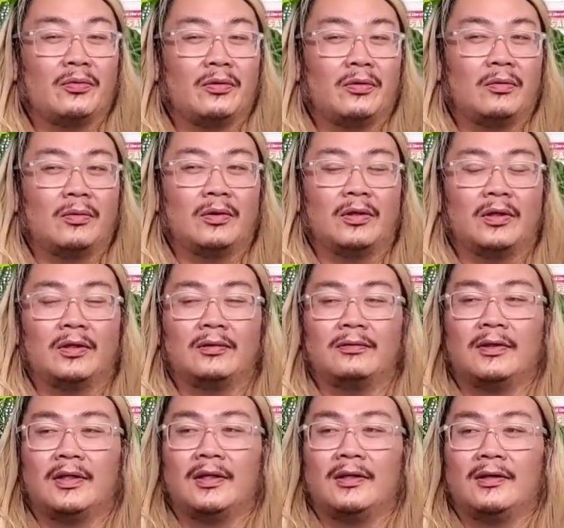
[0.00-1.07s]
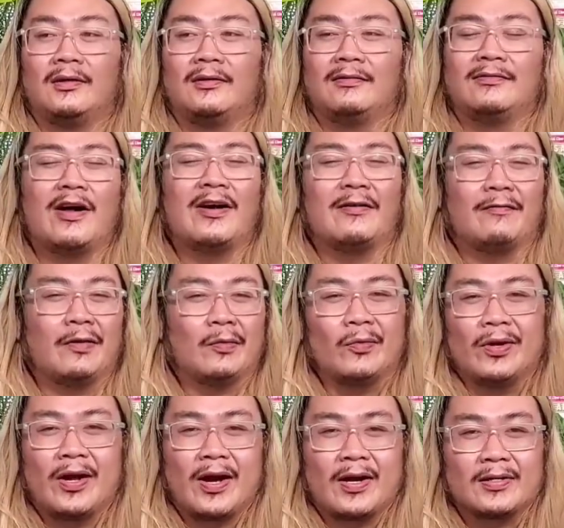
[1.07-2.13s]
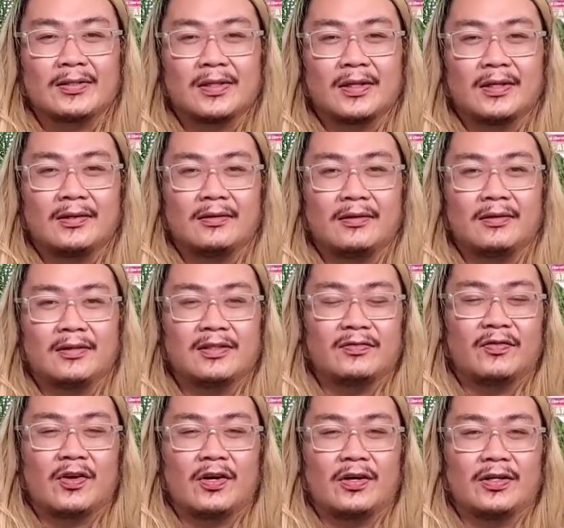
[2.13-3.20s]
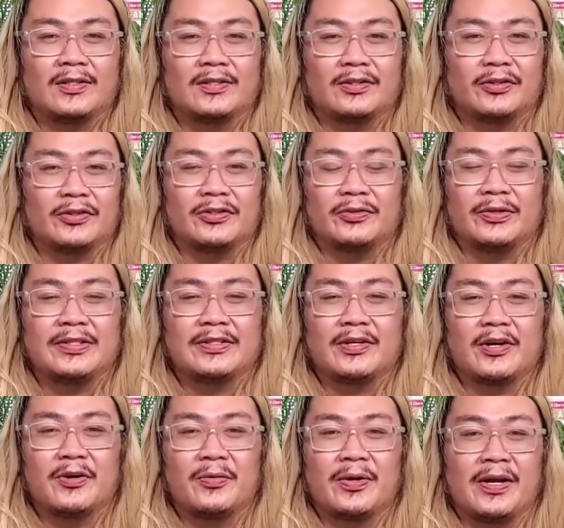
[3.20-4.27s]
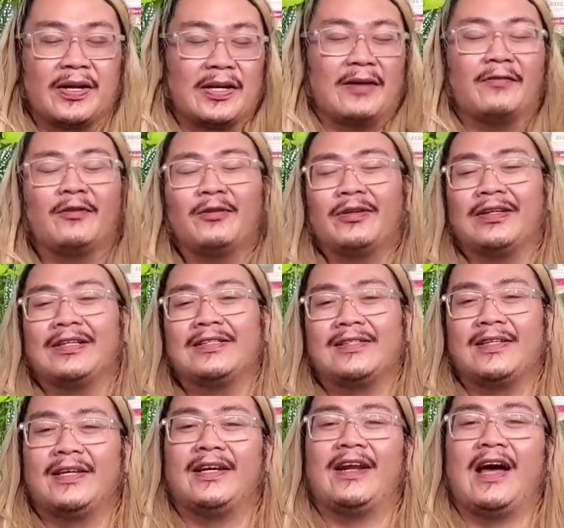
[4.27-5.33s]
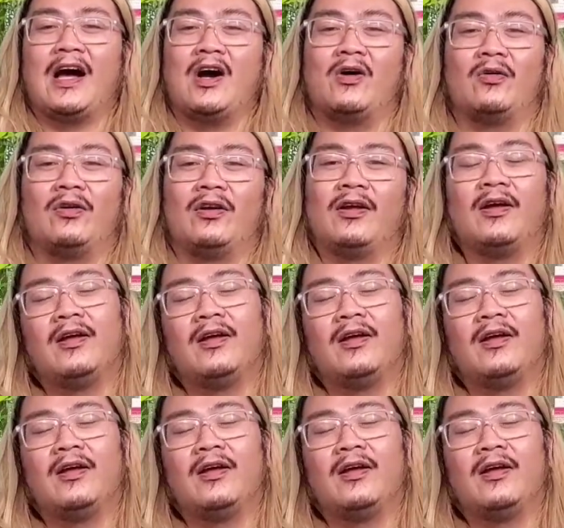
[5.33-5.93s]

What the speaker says: or not everyone has it as far as nurseries go, and I never really see it out